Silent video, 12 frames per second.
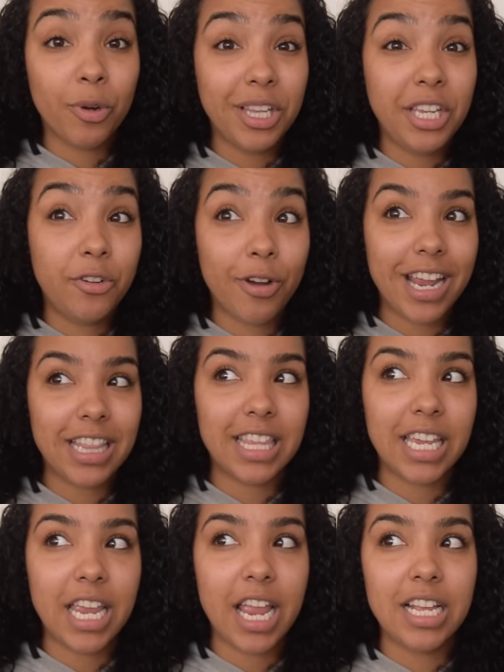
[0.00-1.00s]
really great
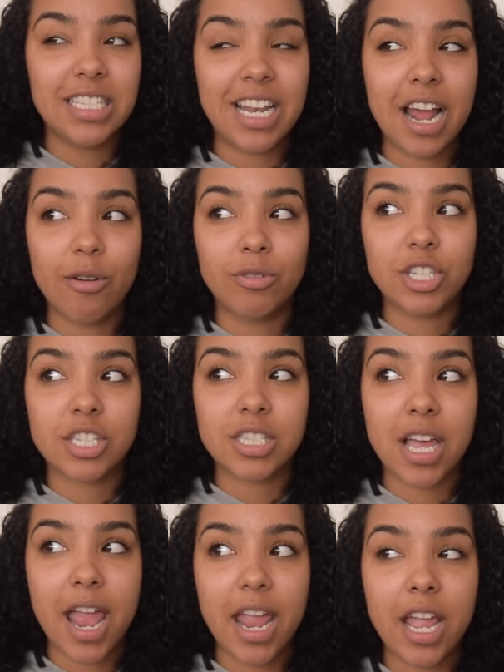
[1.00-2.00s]
things, and I was
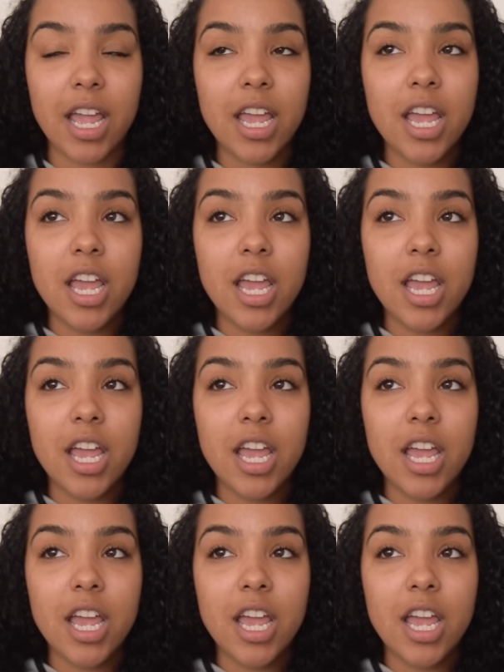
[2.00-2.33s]
just like,